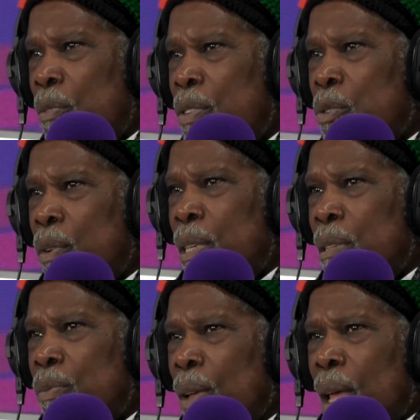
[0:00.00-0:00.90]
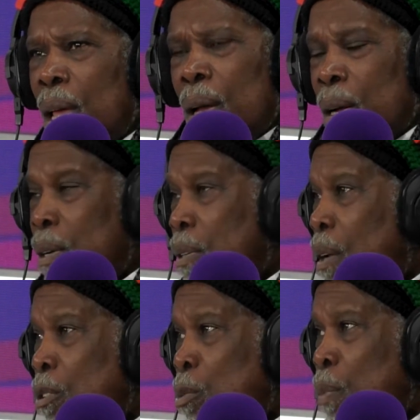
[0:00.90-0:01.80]
of his greatest. Kirk
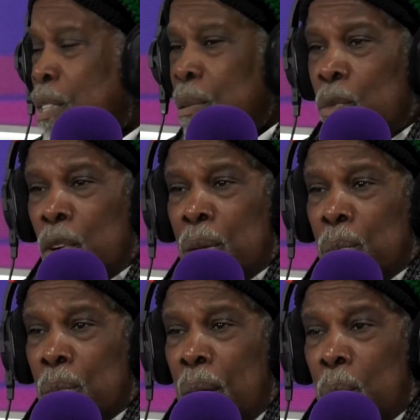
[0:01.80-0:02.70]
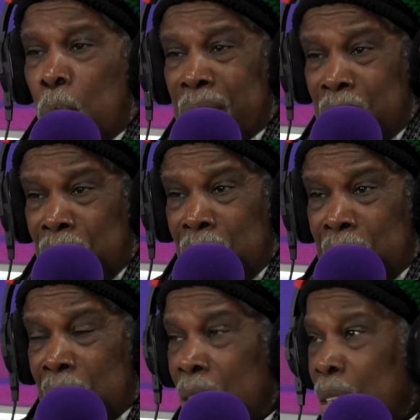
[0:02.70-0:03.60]
Douglas made some great westerns.
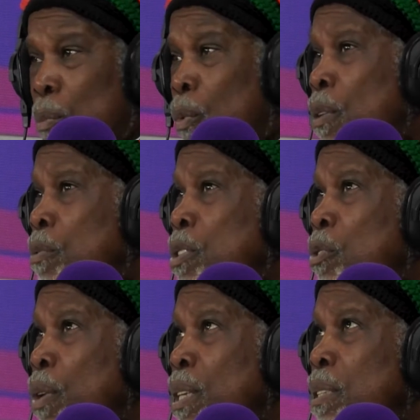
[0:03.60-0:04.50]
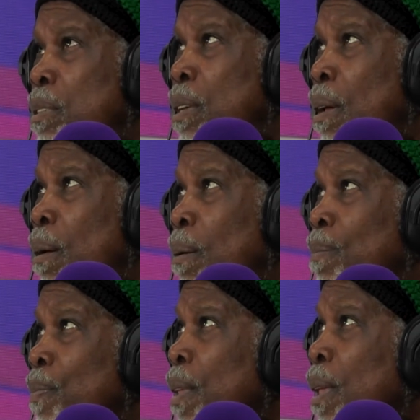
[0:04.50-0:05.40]
One of his greatest
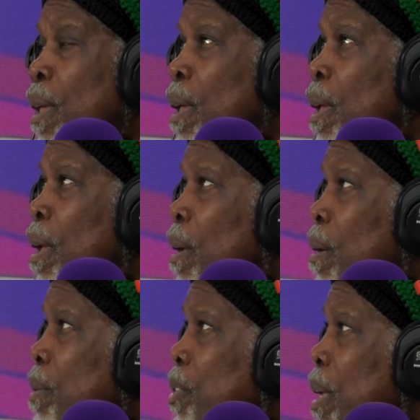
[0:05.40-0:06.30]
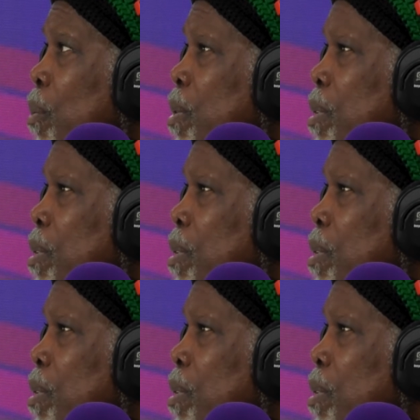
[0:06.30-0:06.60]
thing was